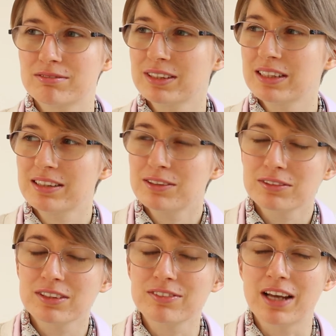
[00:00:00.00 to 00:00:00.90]
but they
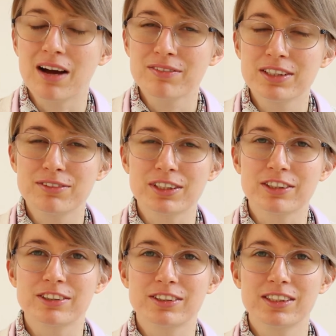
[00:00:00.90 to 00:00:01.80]
don't even have any
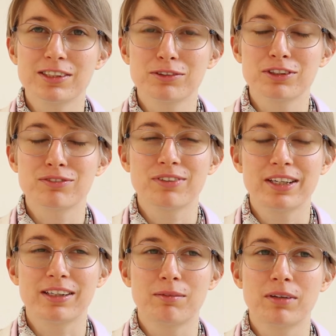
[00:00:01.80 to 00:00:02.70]
wrinkles. This is all just
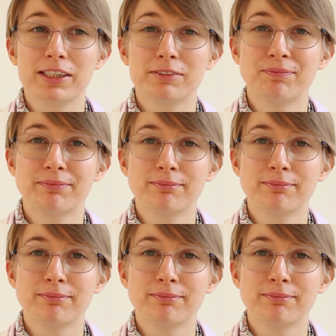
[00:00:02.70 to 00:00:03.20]
fake. And I'm like,